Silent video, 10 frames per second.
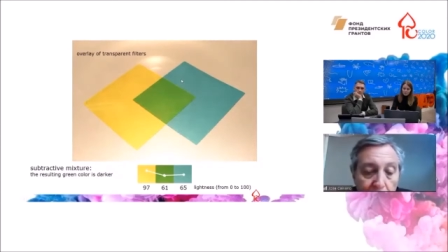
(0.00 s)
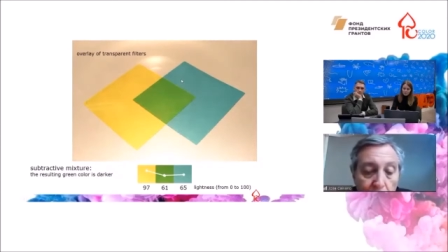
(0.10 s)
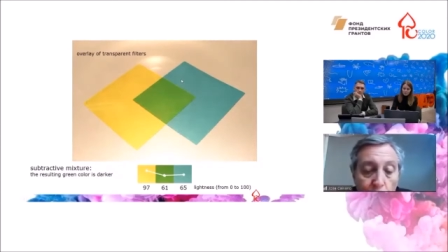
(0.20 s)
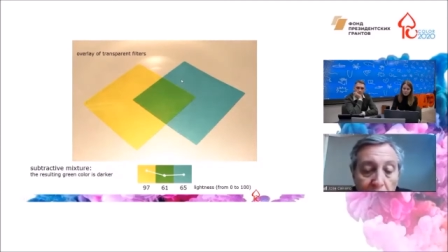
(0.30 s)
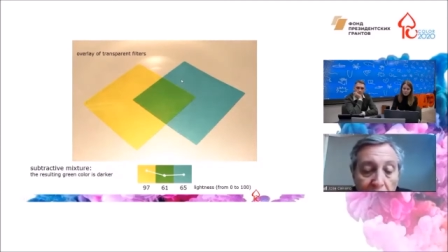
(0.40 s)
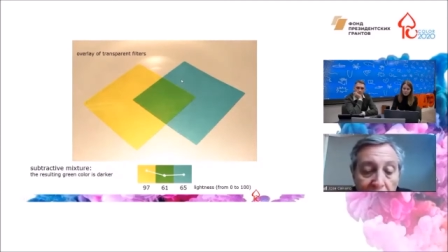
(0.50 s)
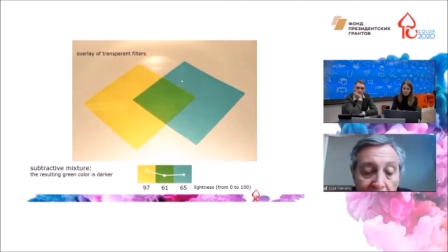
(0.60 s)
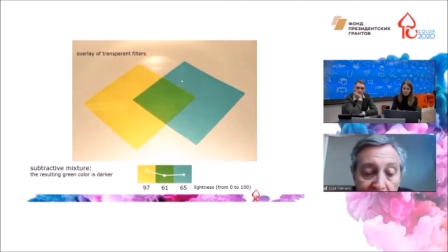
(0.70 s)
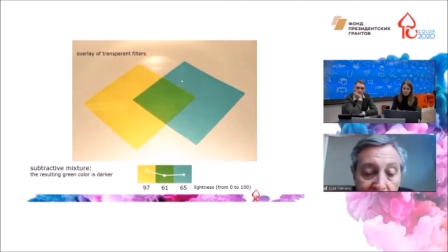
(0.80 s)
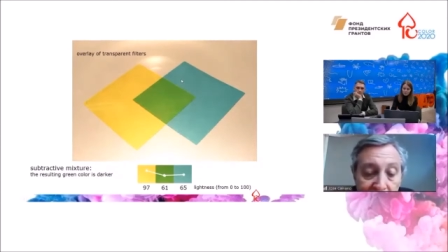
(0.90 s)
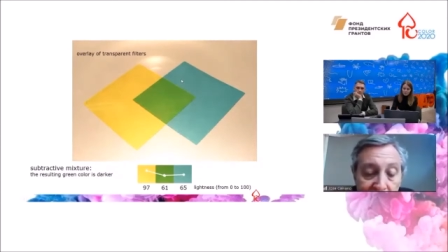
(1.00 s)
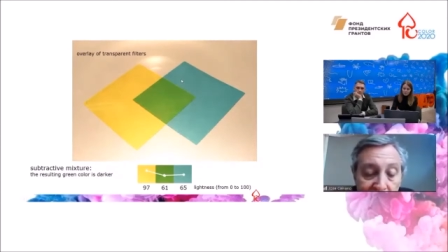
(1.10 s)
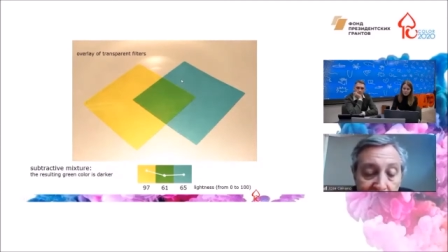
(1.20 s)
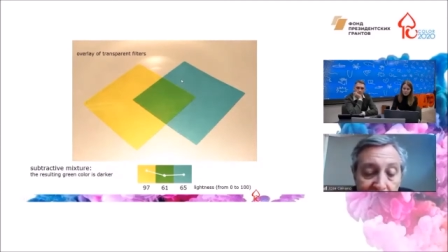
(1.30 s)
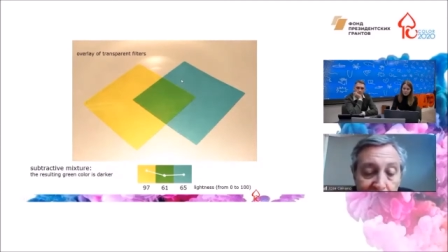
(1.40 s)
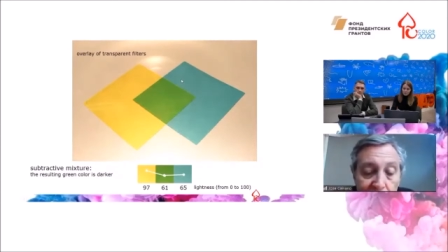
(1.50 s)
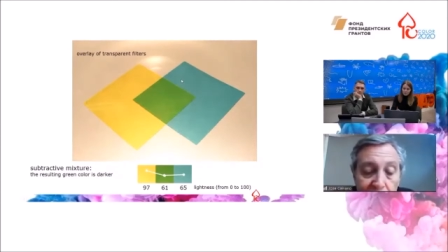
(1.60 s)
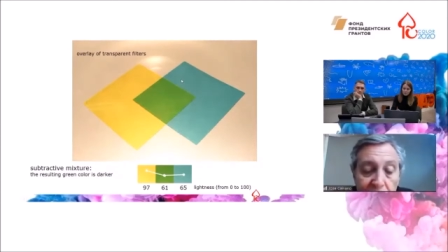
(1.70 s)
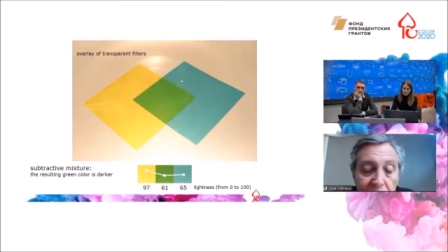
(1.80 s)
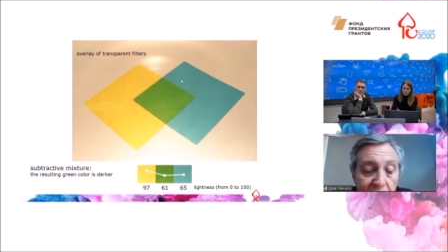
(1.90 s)
with an increasing degree of
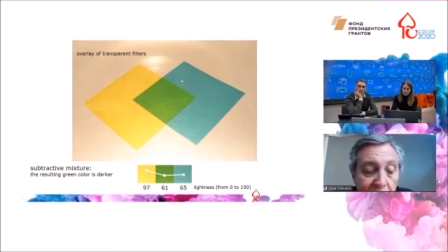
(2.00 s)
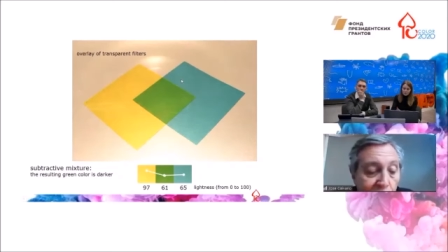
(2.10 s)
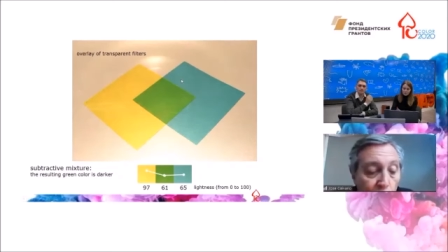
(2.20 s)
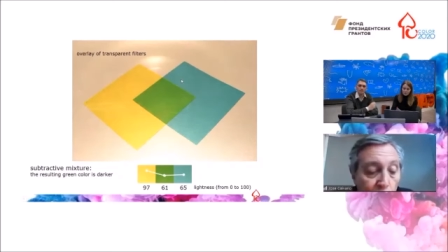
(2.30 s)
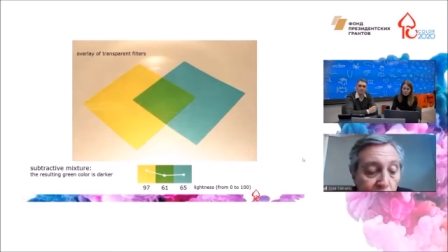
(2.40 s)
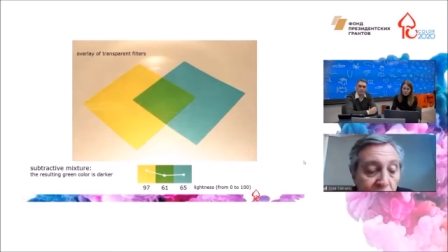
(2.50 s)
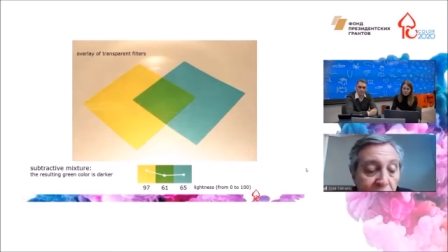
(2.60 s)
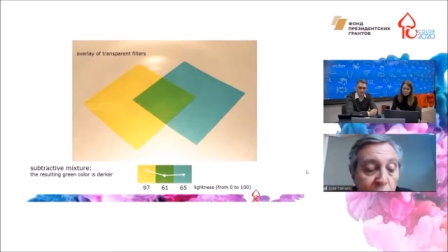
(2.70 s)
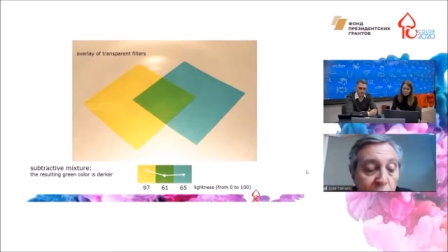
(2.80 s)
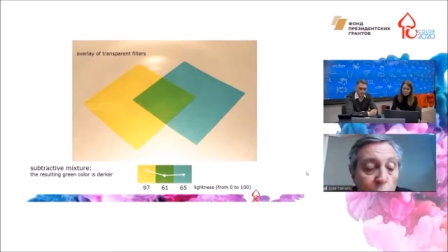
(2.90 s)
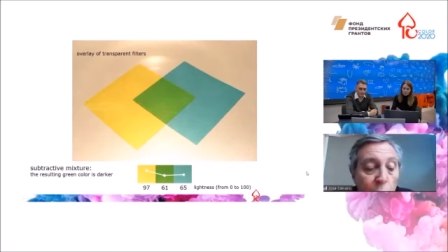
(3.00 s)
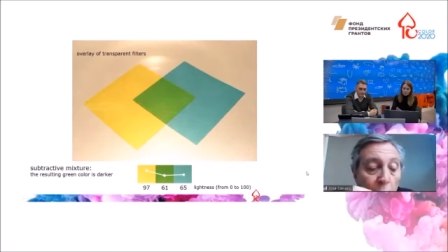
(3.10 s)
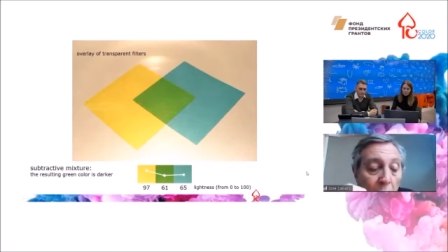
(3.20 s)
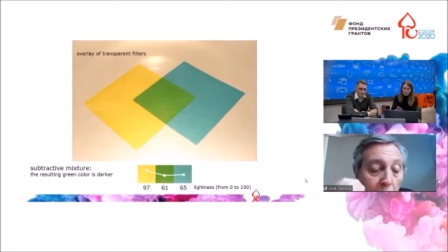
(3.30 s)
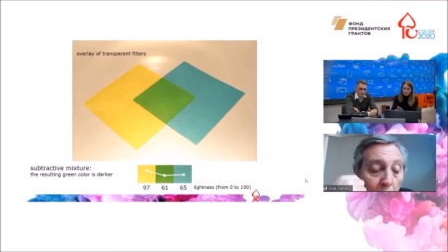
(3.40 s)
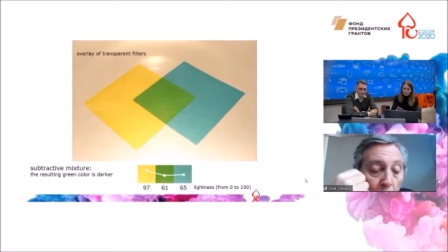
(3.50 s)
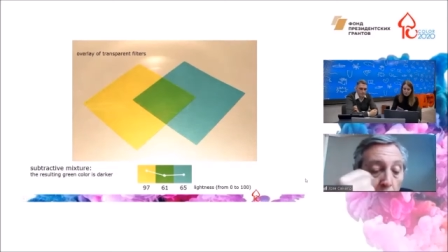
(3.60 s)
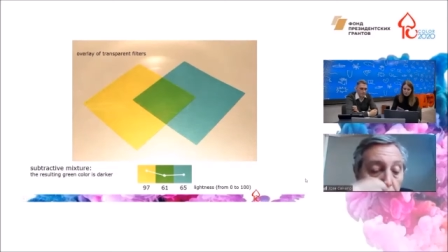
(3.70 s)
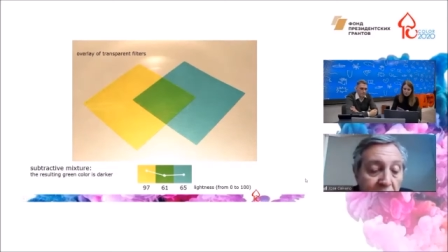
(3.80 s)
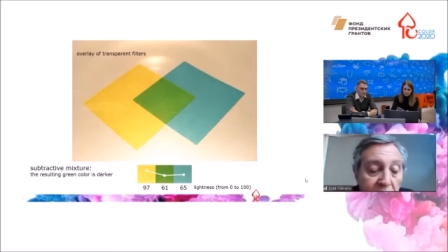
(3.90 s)
uh, translucency, we will
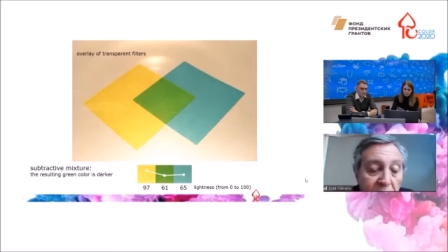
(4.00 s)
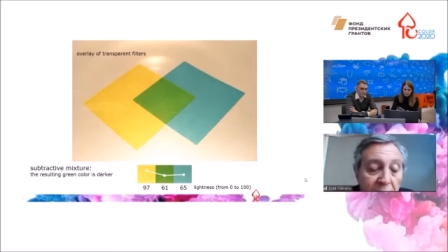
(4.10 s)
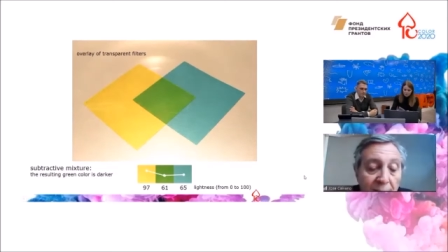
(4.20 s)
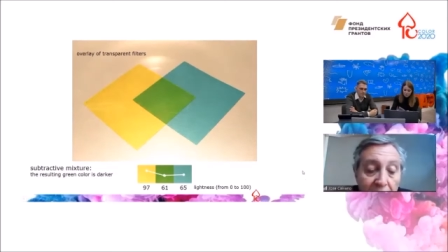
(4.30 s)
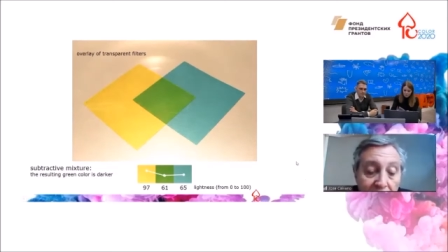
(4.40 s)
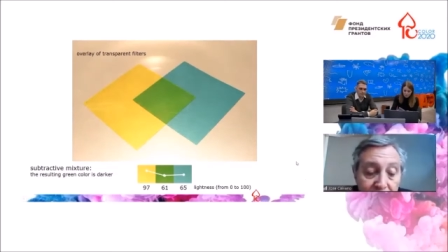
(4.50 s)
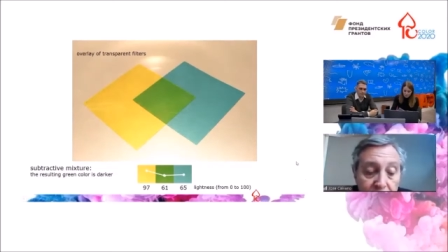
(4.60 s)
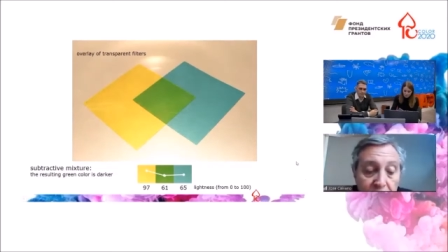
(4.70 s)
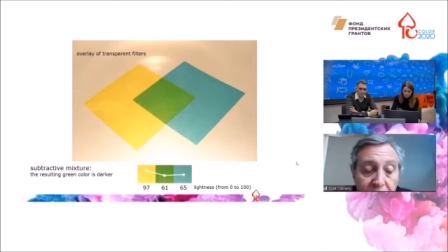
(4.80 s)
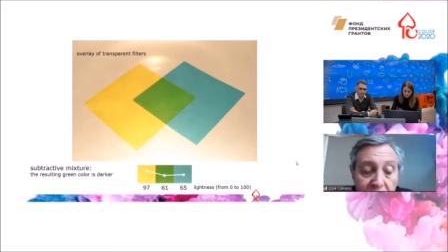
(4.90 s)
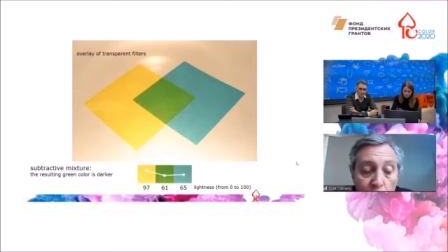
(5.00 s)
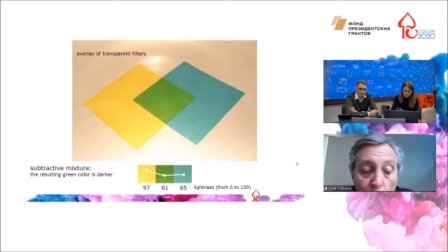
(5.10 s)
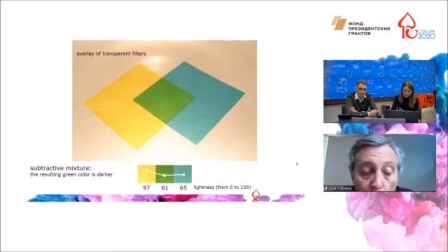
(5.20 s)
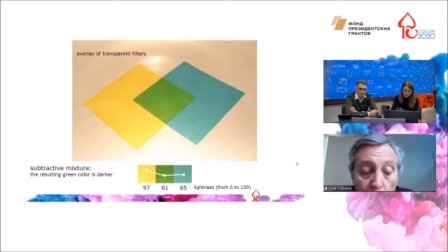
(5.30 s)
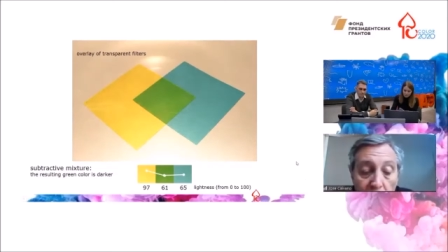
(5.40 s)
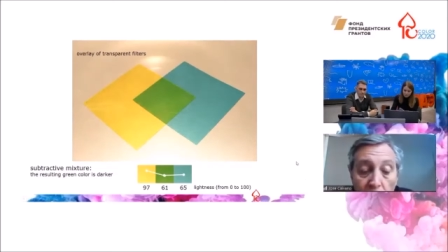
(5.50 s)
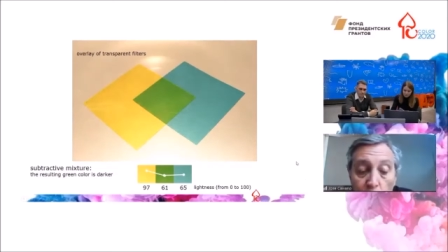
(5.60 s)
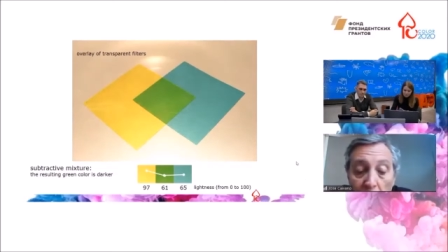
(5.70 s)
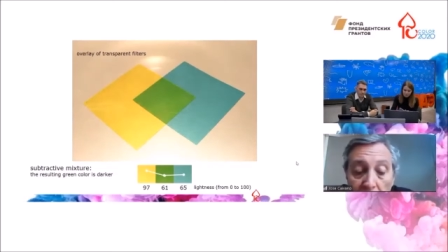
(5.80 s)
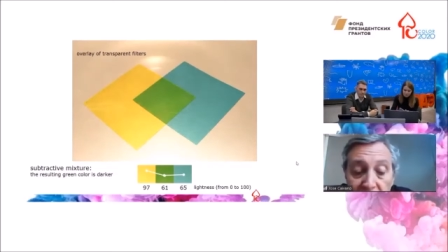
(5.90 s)
obtain a lighter green color that
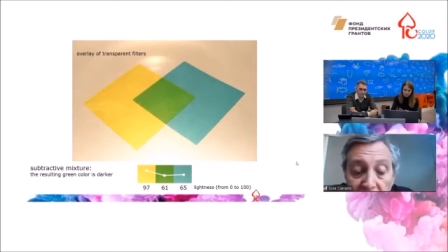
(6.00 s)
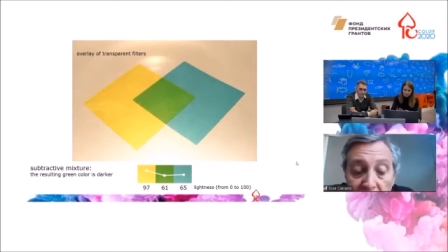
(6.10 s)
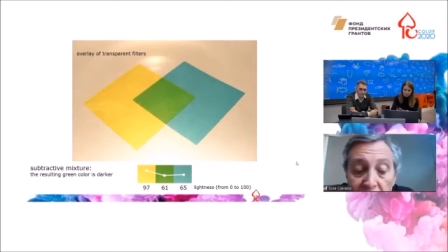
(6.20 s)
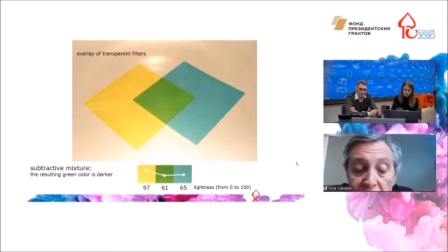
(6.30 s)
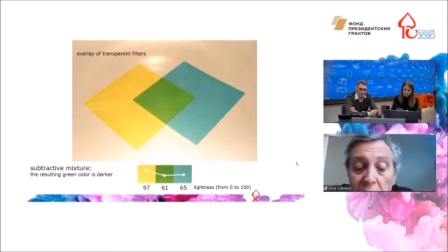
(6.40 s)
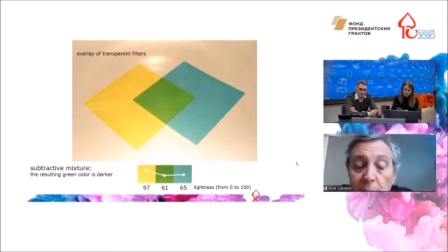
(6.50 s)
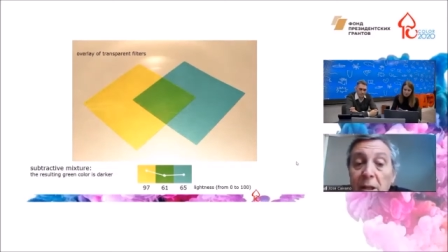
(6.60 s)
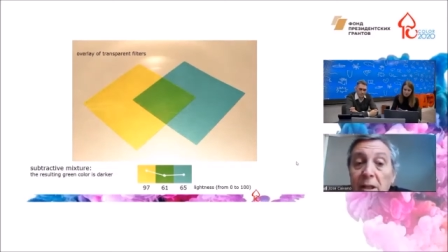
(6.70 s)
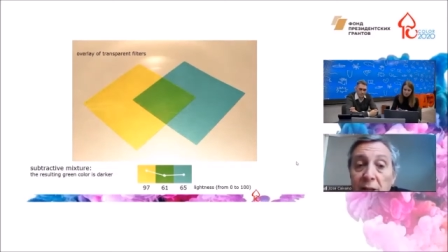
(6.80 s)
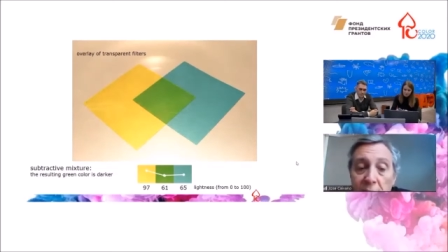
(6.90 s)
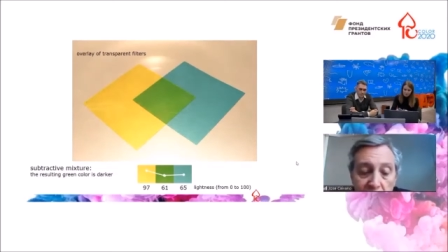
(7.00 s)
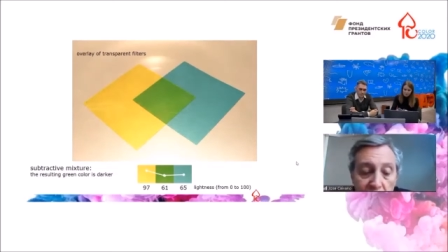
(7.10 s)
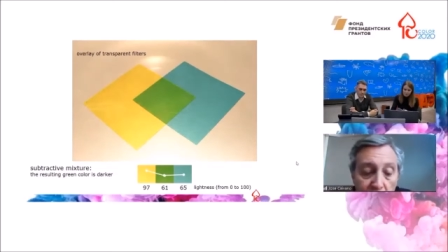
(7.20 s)
will stand intermediate